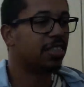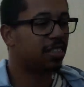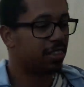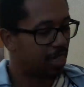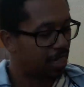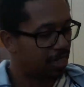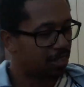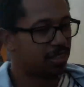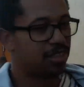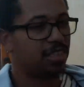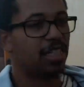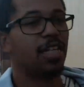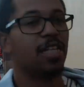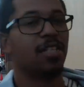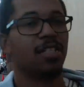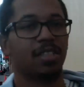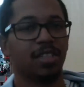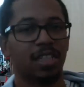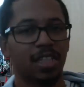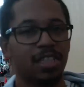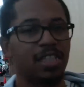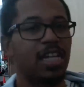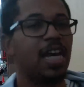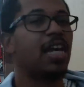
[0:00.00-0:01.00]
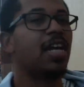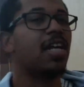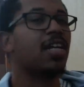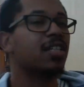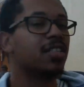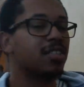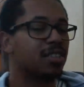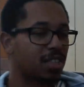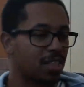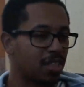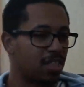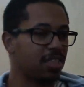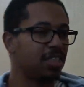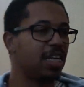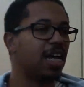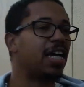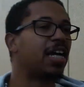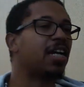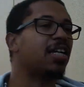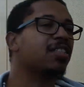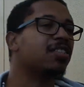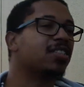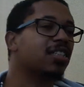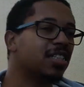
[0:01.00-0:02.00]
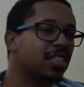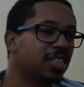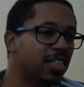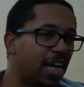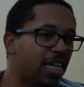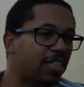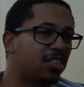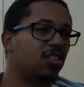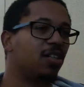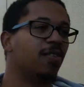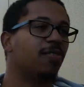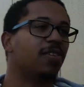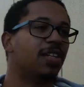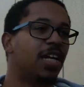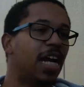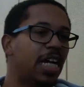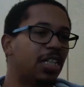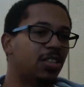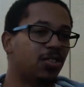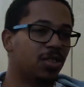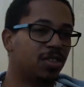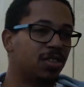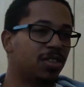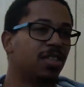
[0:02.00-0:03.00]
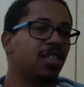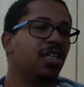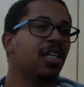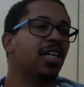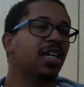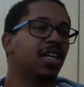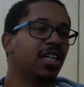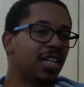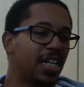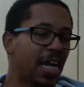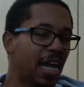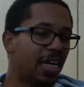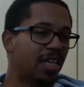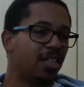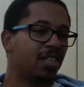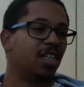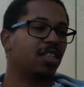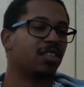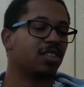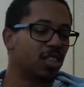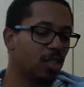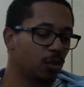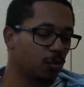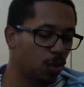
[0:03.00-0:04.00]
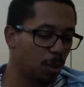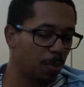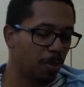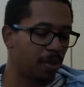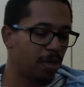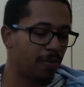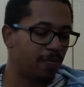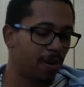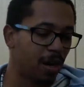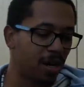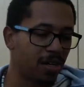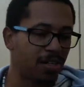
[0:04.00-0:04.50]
That's, that's it. The, ne- the negligent nature of an ostrich is likened up to the women of our